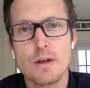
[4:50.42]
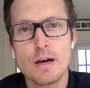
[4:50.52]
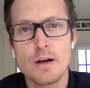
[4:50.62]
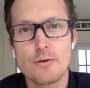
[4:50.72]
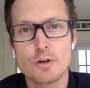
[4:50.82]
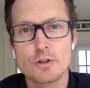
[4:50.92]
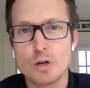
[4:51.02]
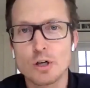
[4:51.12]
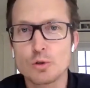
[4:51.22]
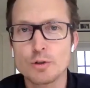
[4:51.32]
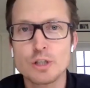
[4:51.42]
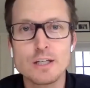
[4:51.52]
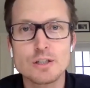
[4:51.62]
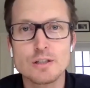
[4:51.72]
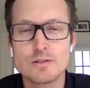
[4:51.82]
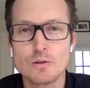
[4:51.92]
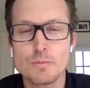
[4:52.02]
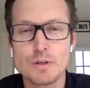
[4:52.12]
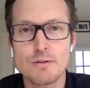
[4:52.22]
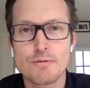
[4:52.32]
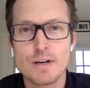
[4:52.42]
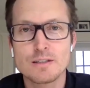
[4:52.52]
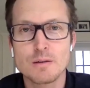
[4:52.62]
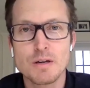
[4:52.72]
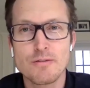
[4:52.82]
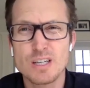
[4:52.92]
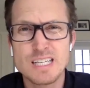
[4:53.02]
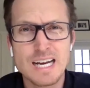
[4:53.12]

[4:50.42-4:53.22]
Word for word: Uh, there are structural changes that will be affected by very